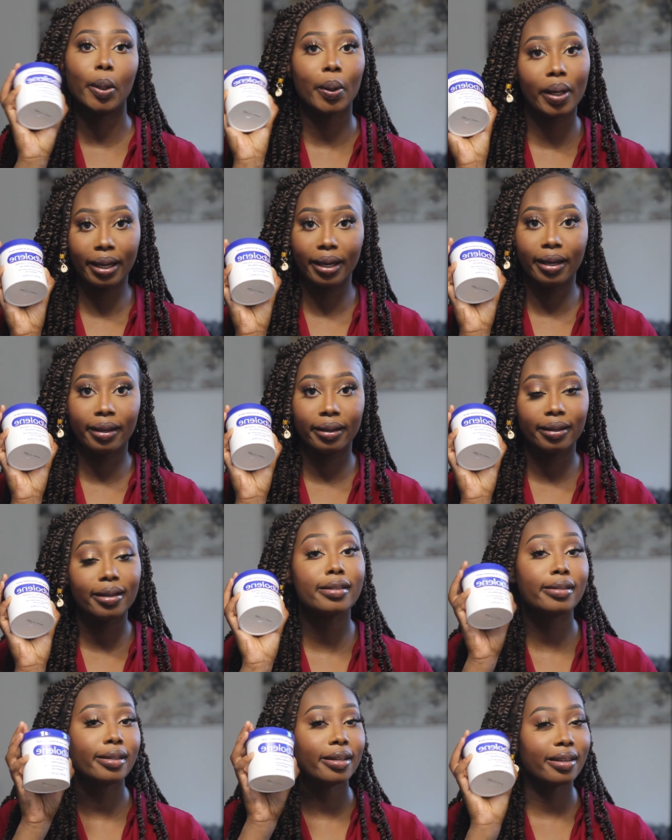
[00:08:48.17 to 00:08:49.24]
Okay,
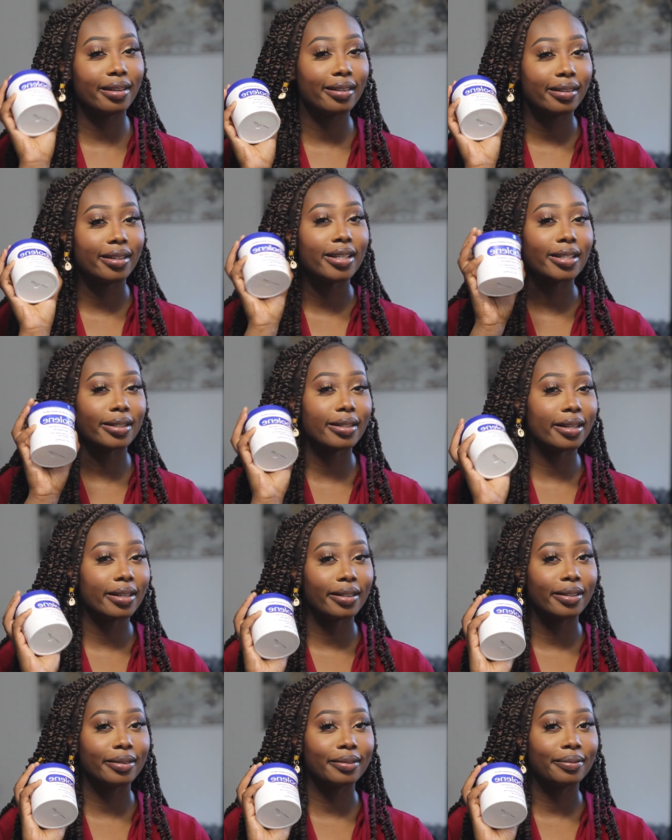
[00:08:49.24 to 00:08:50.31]
it's good. It's
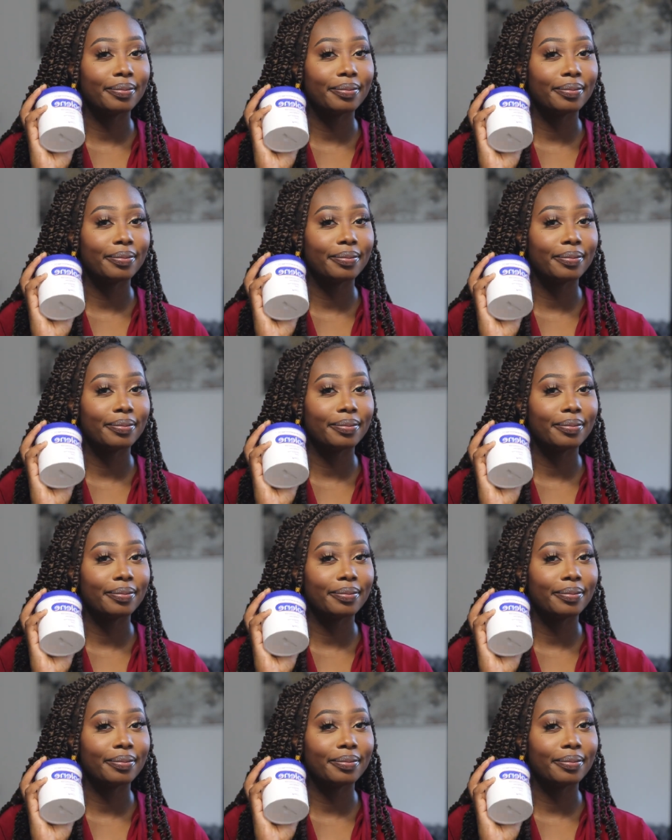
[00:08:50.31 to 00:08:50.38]
good.